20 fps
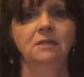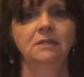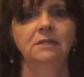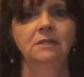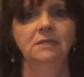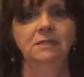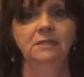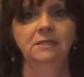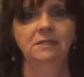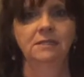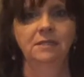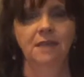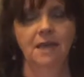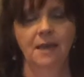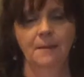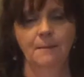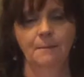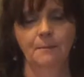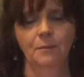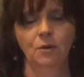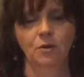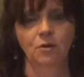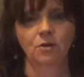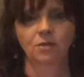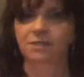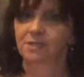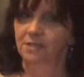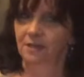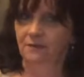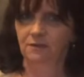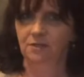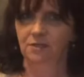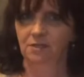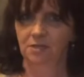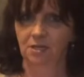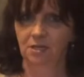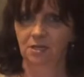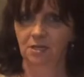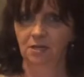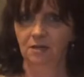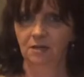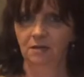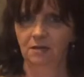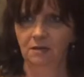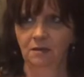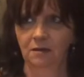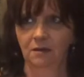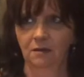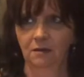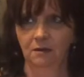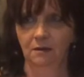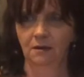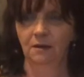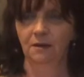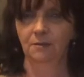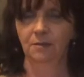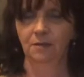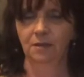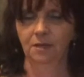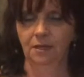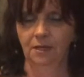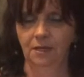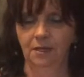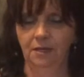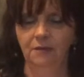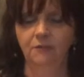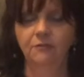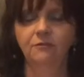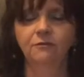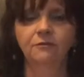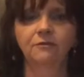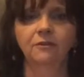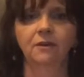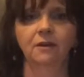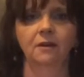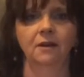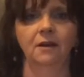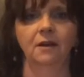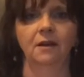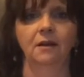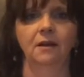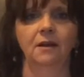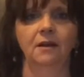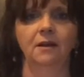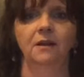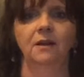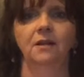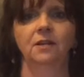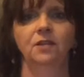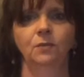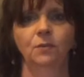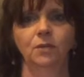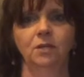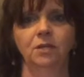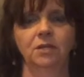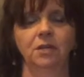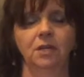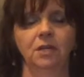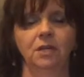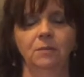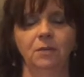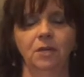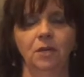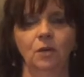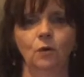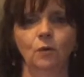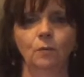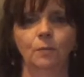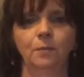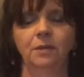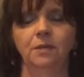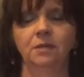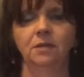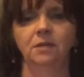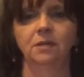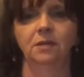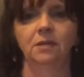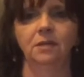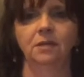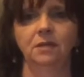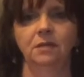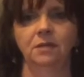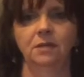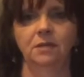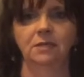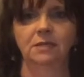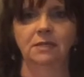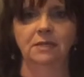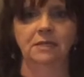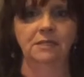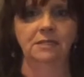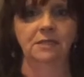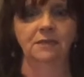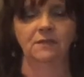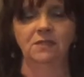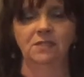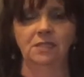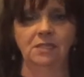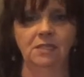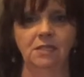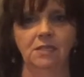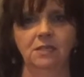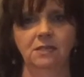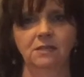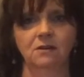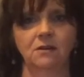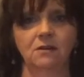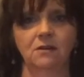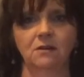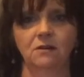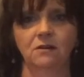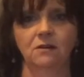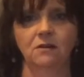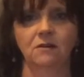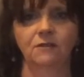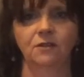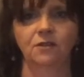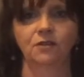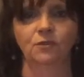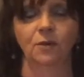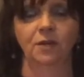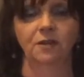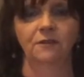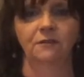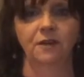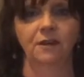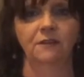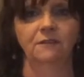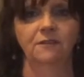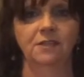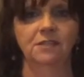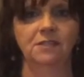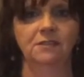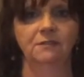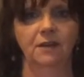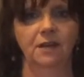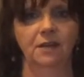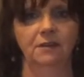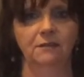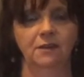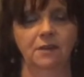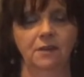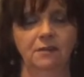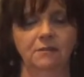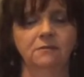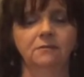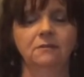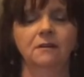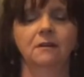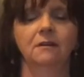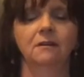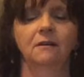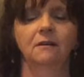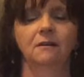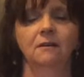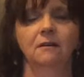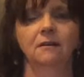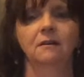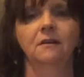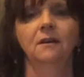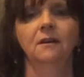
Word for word: December 17th, I believe. And we are going to be opening day 17 of the 25 Days of Advent uh,